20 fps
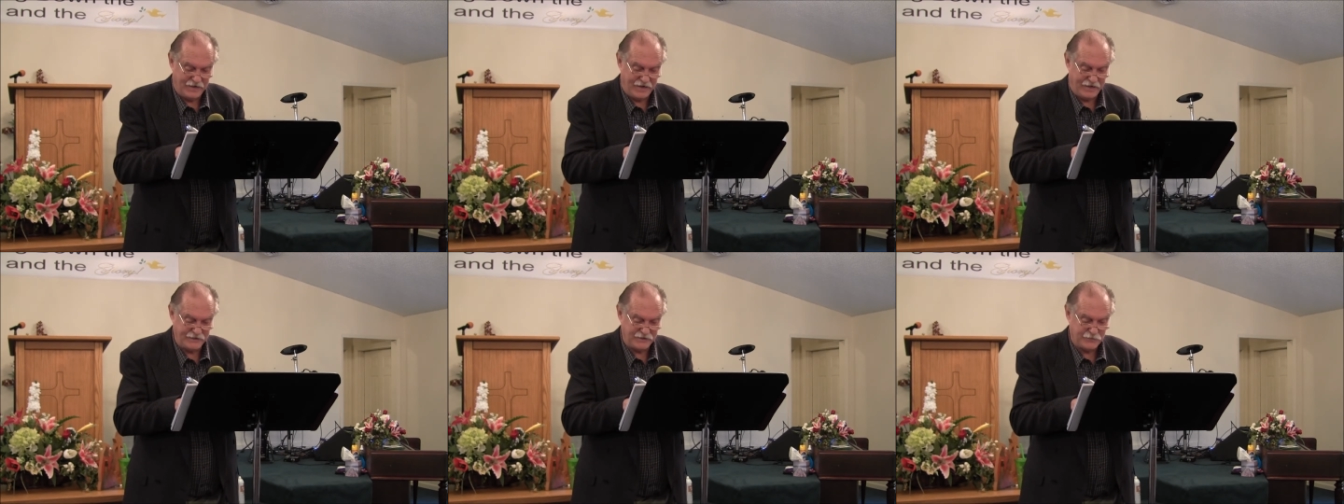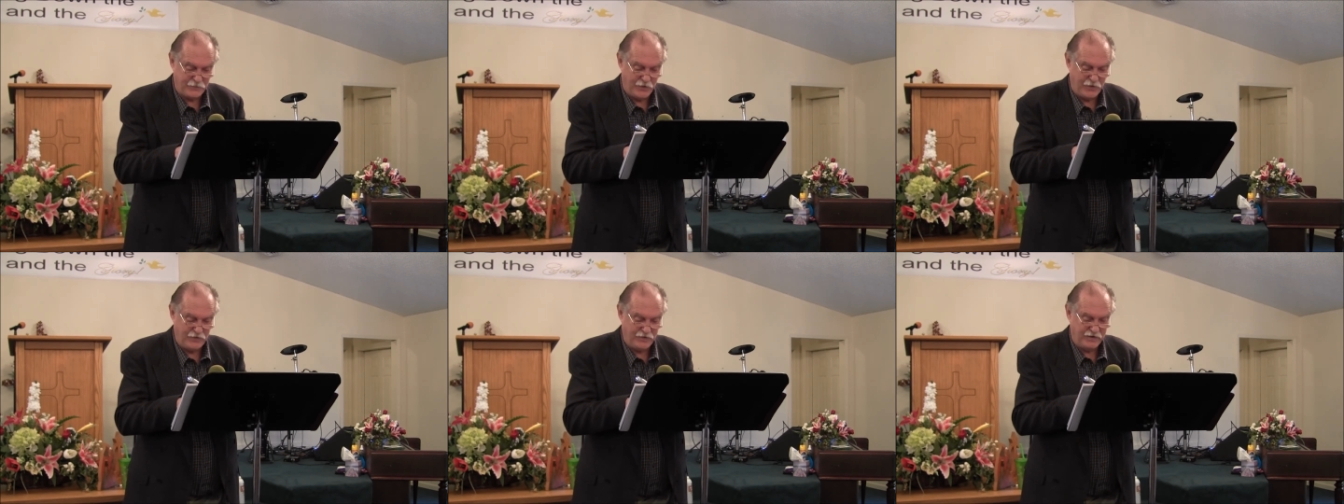he
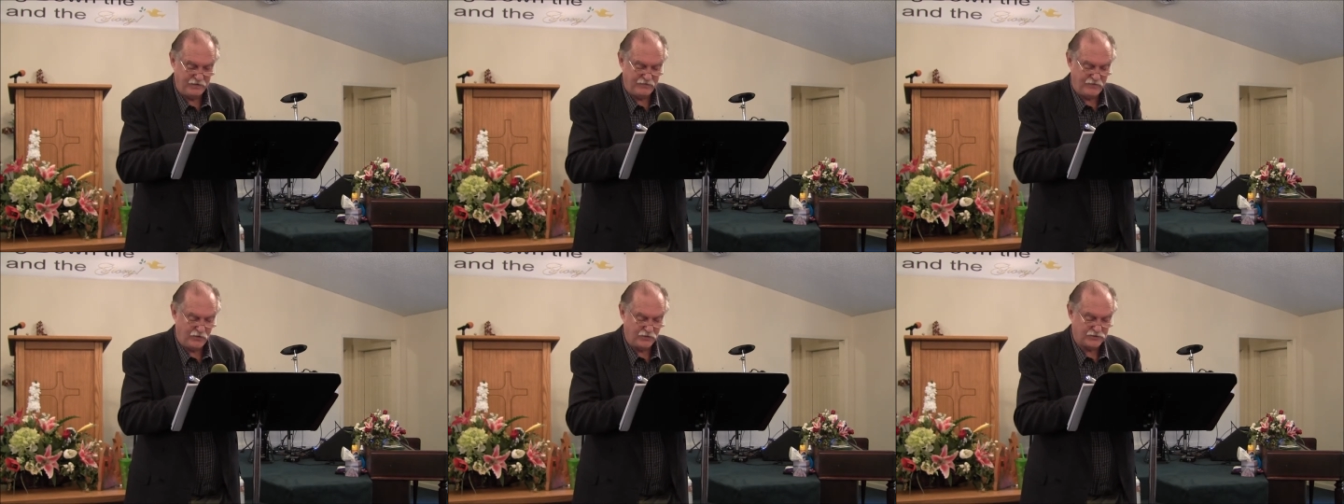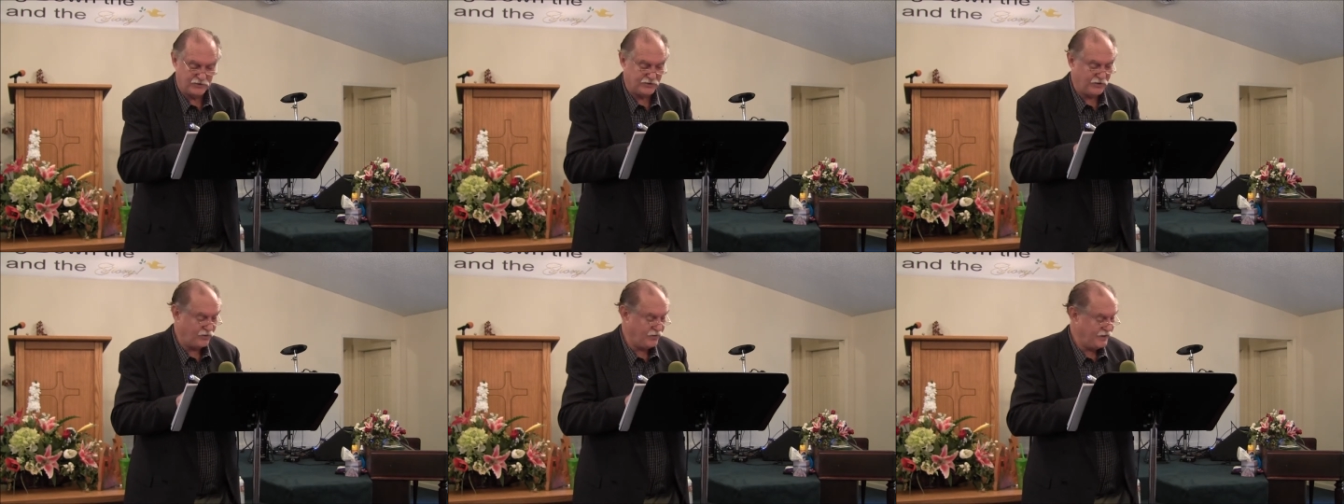spoke in
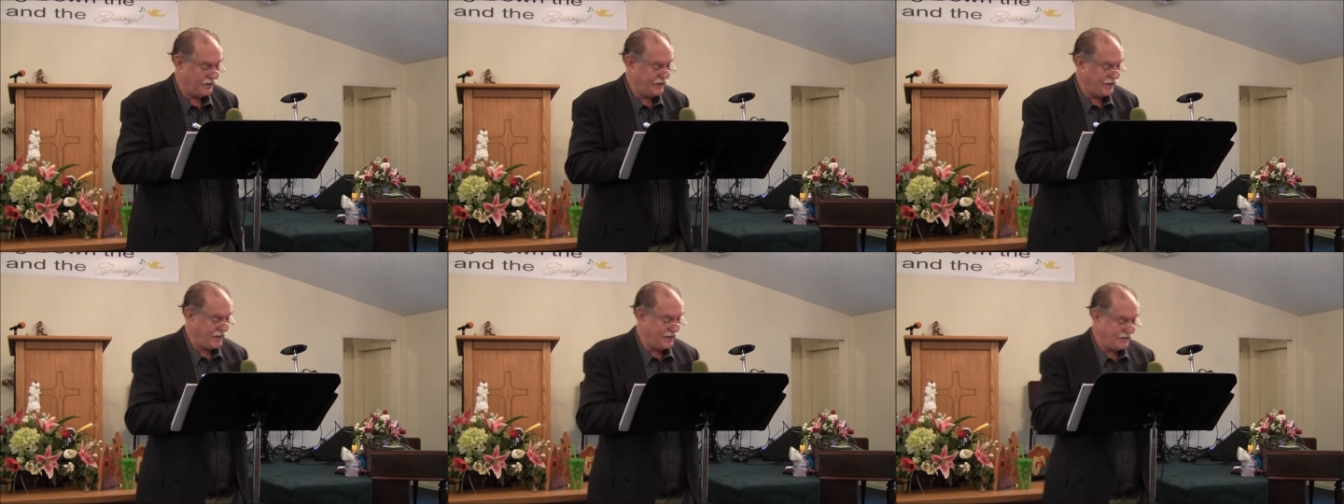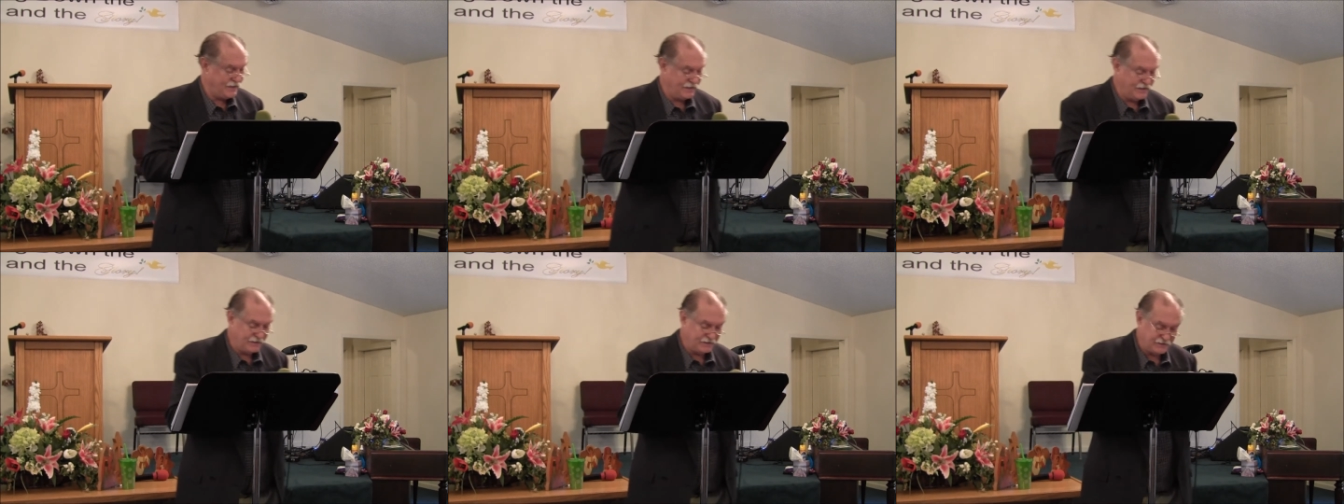verse
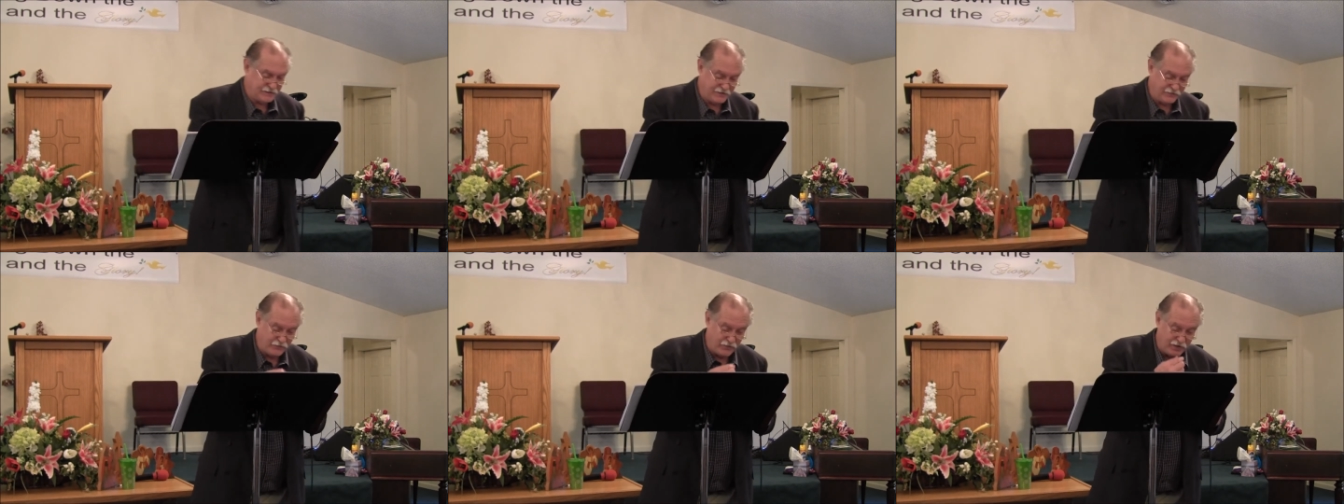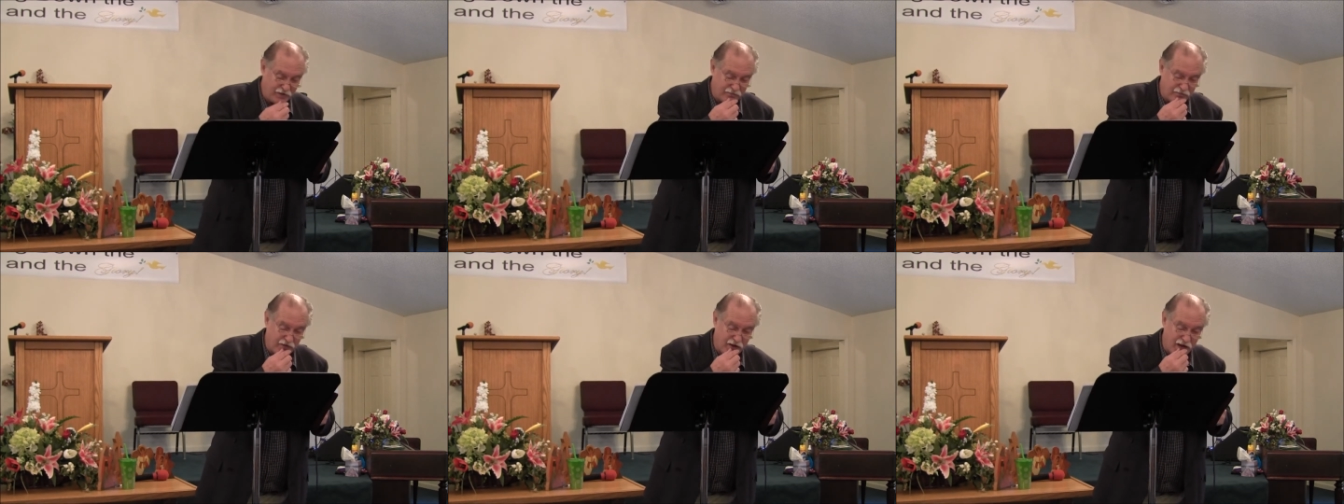39, and let's see if we
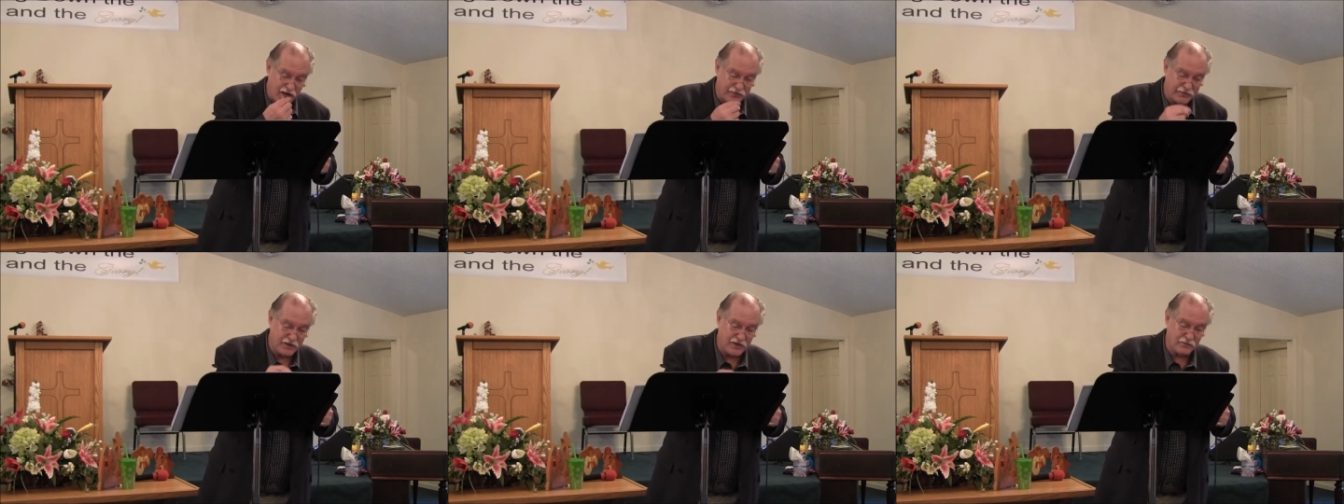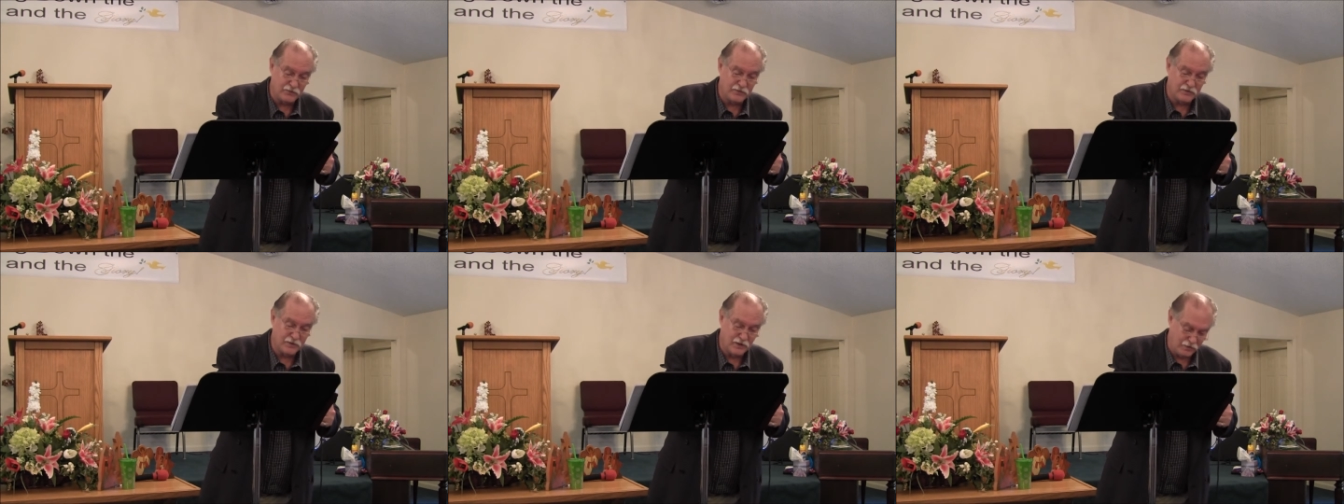can find
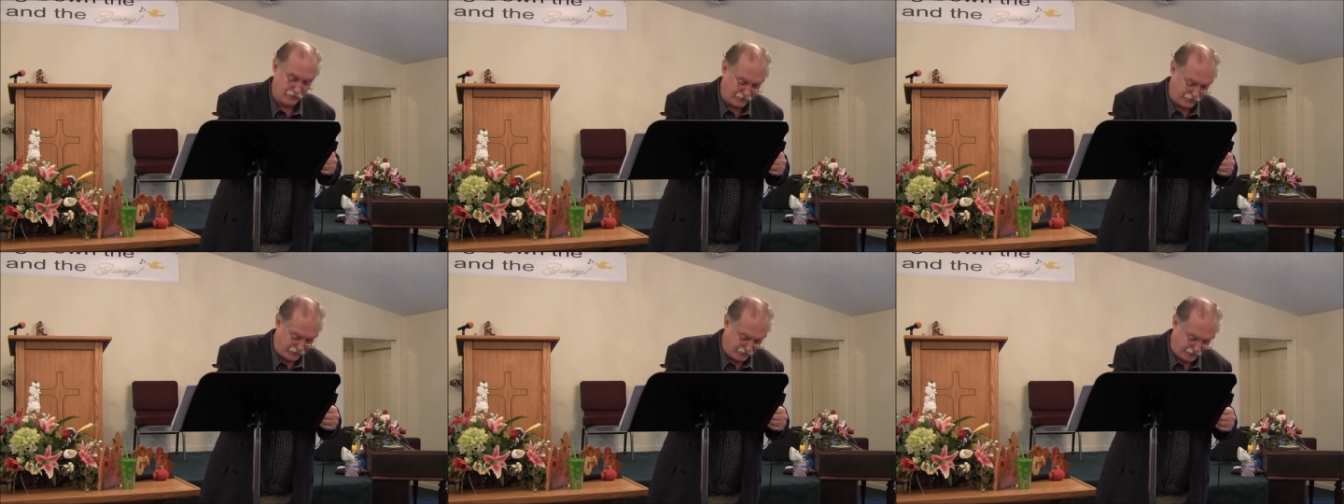that. We'll go to